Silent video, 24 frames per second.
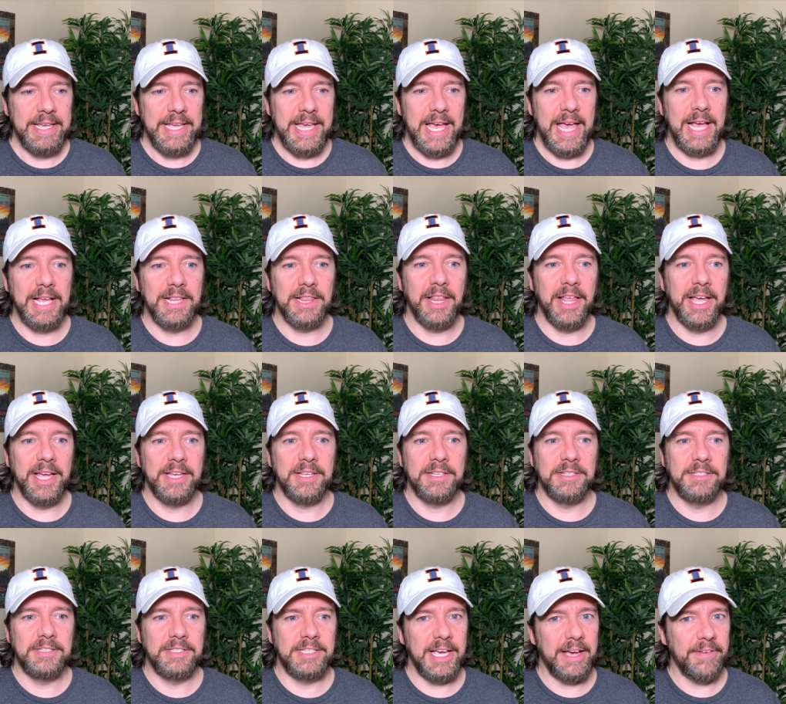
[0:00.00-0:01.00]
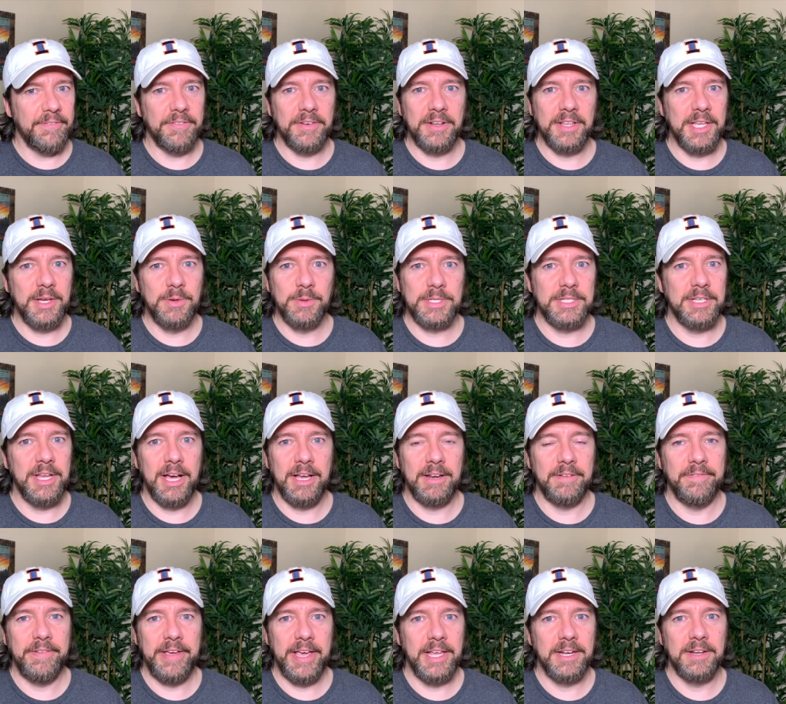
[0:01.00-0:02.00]
And like, definitely was not a
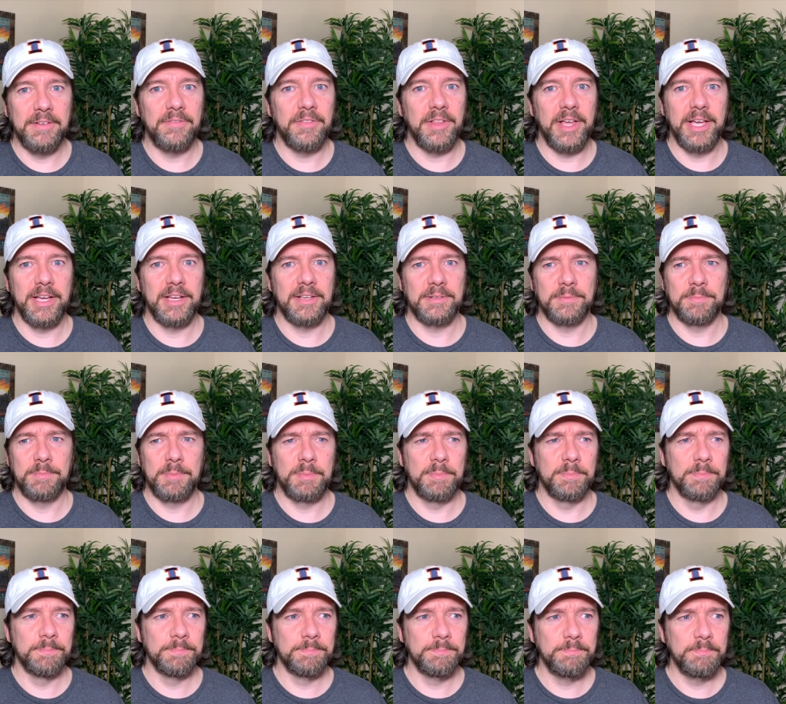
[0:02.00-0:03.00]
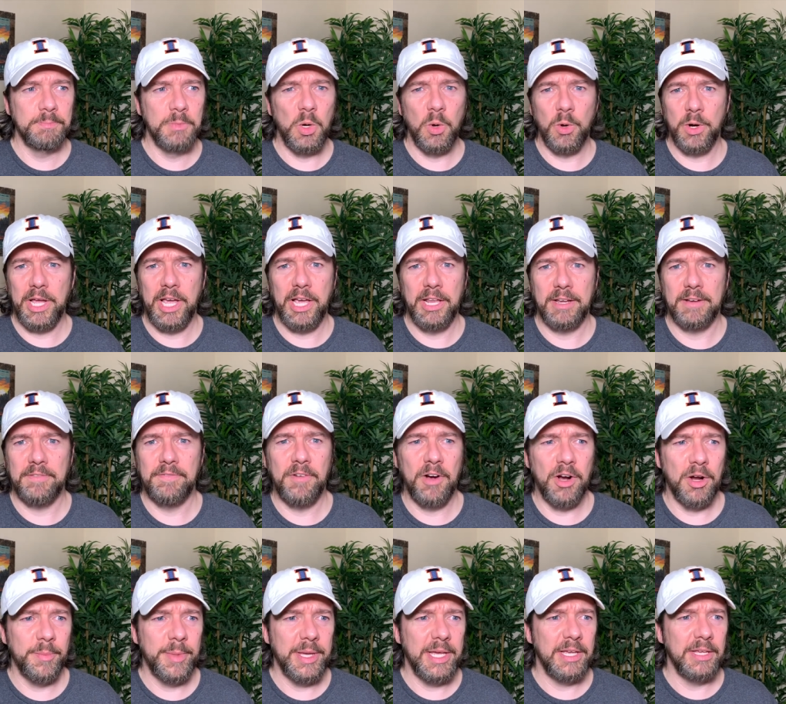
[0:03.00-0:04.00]
fan of like organic
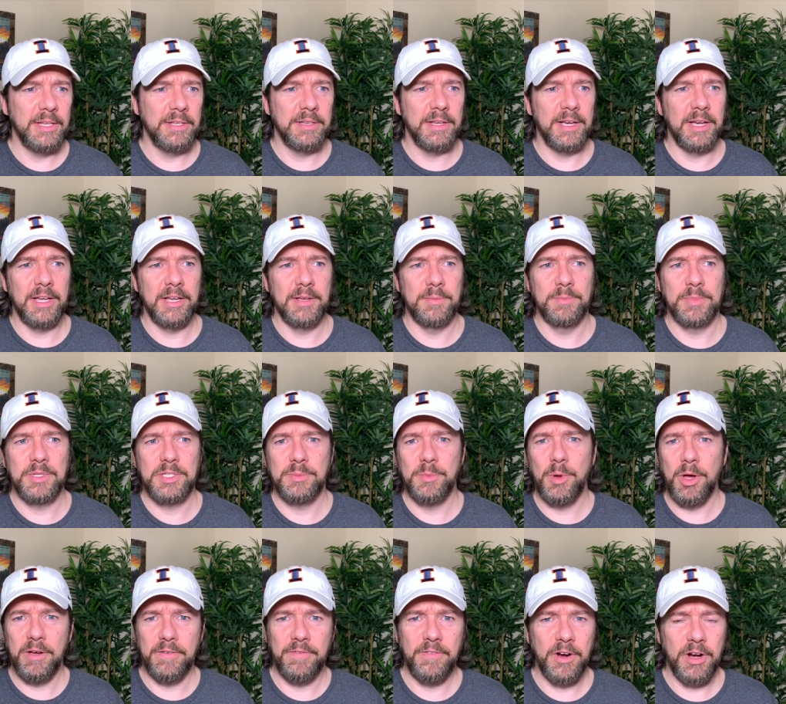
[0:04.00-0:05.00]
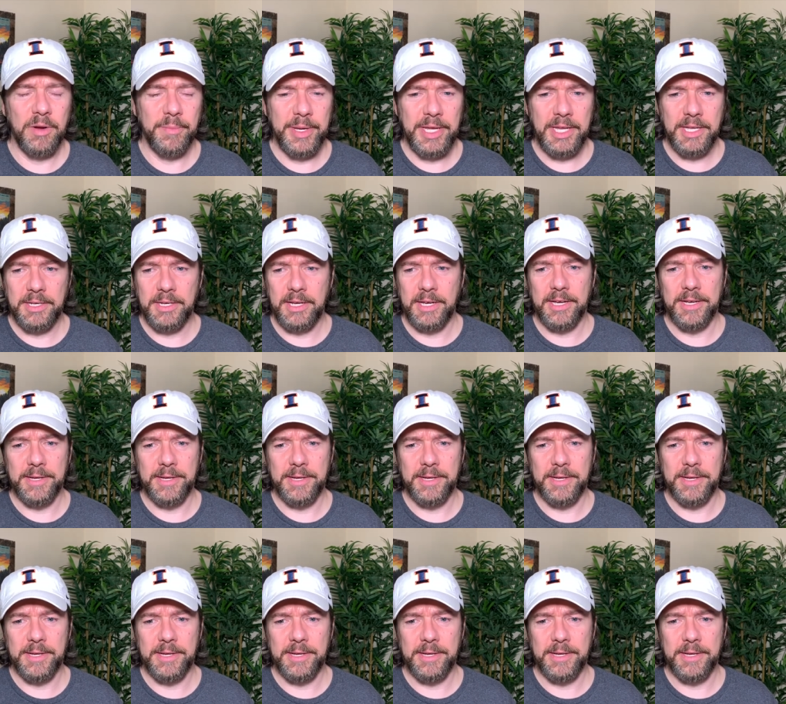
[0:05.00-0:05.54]
farming, small farming,